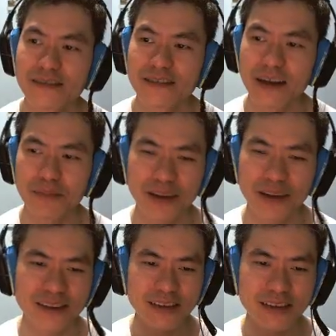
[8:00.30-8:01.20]
play
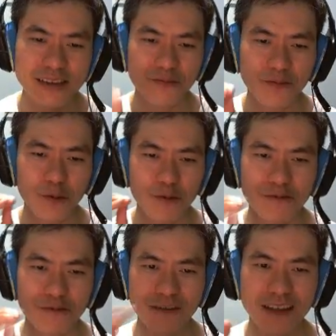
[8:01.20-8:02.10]
this team for
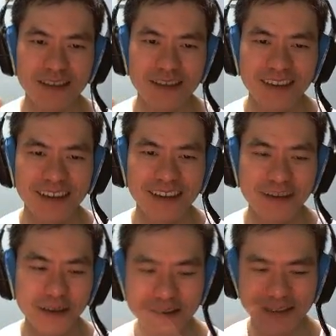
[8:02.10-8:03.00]
fun
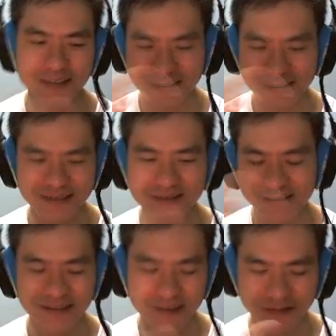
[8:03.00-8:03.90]
because it's
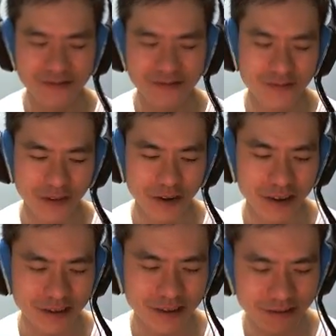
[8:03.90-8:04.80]
very
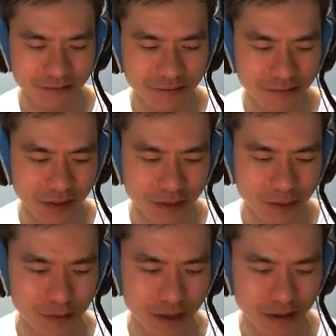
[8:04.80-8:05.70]
fun to
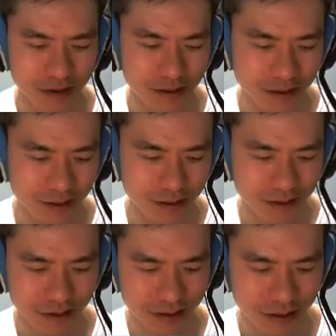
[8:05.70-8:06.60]
play,
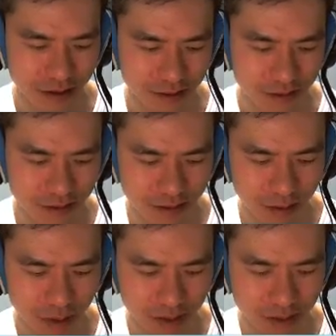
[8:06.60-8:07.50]
and I
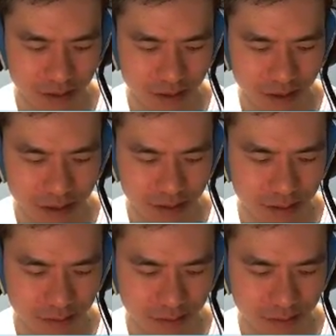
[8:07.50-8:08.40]
mean that's
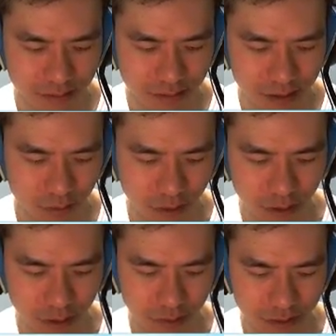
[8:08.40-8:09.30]
what all
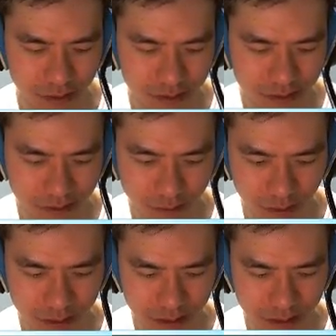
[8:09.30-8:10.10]
of us want.